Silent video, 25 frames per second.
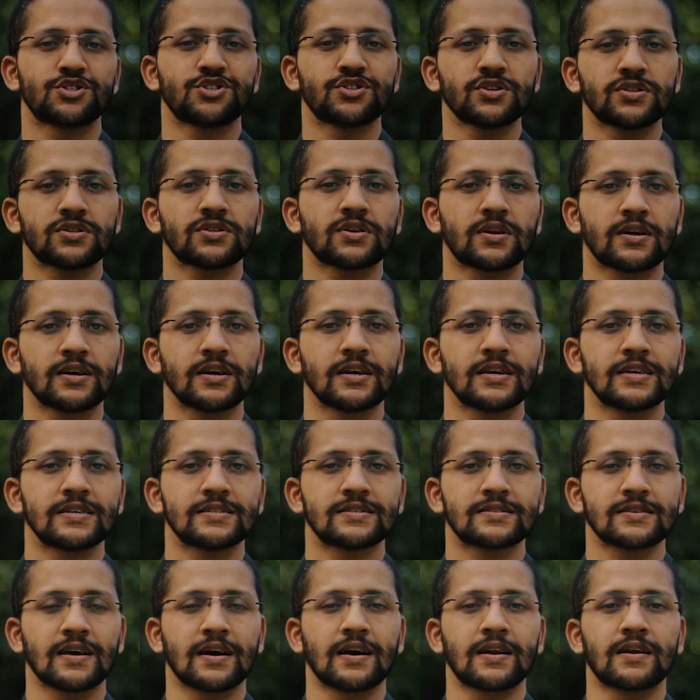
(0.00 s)
Chitra
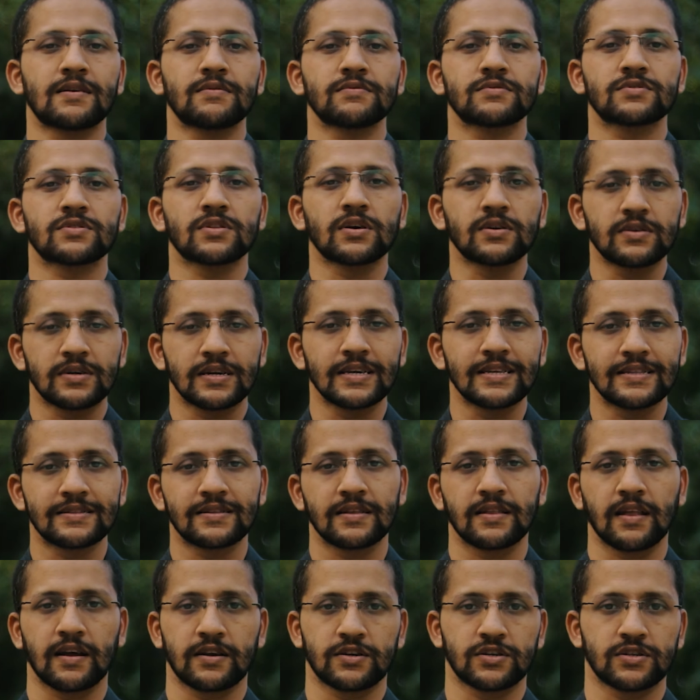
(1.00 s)
is around 13th
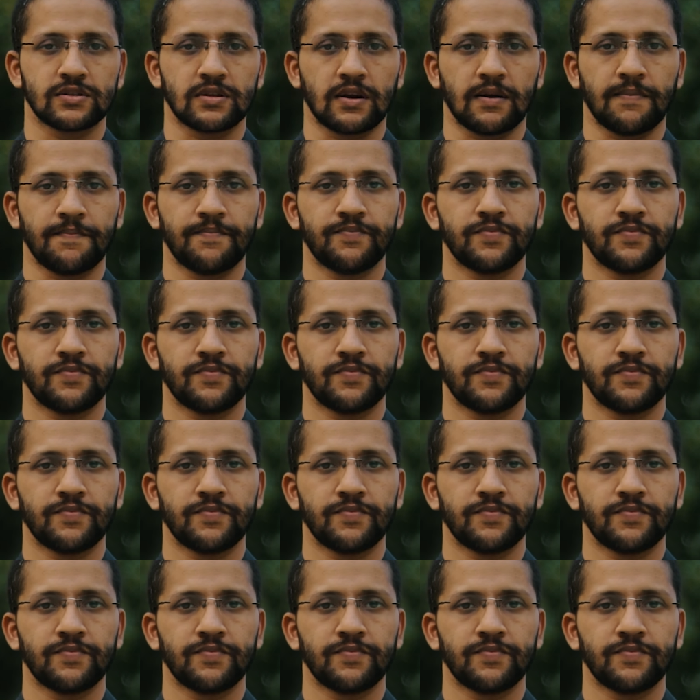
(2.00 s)
nakshatra.